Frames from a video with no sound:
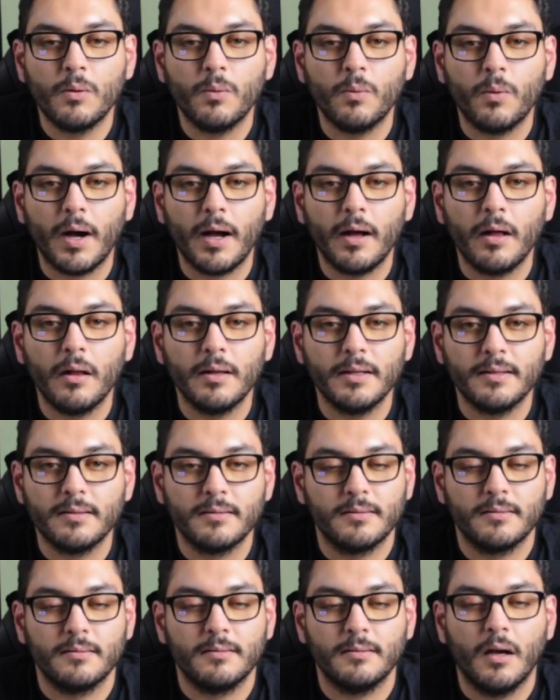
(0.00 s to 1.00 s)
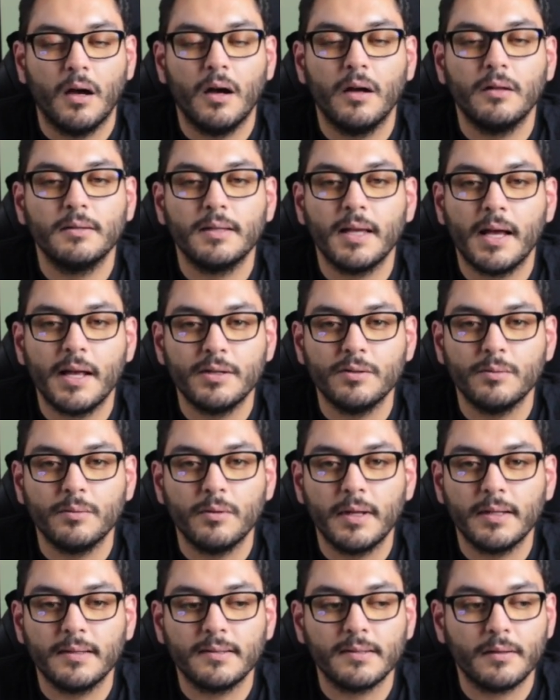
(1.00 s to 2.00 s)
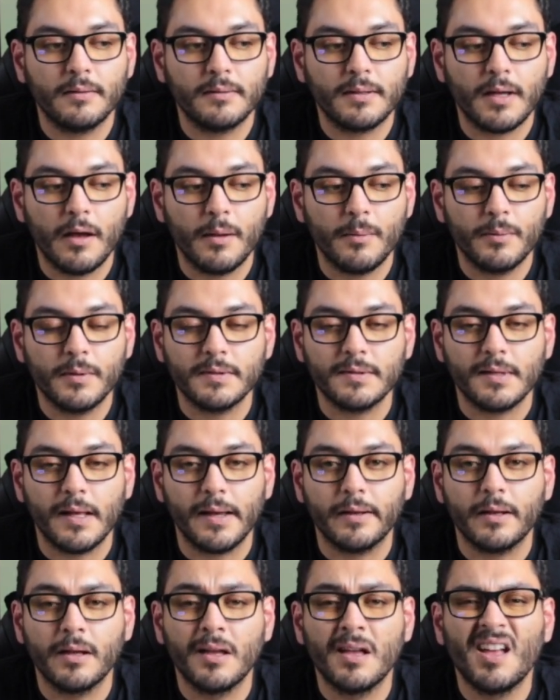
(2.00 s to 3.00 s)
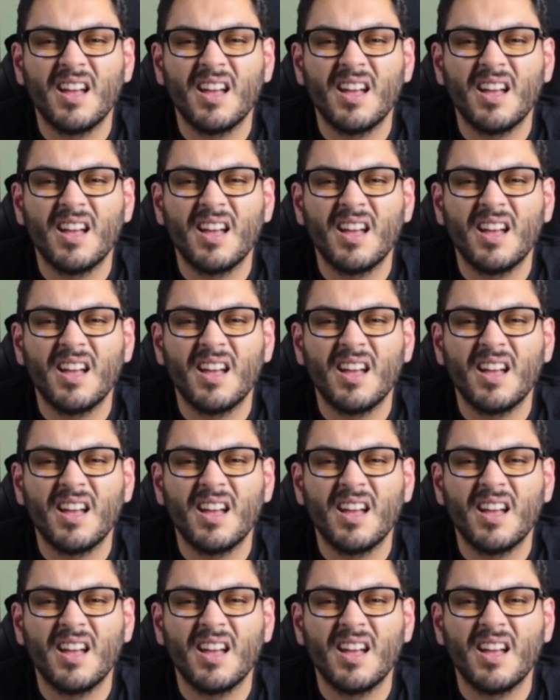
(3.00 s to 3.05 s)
while it's intangible at the same time, it's like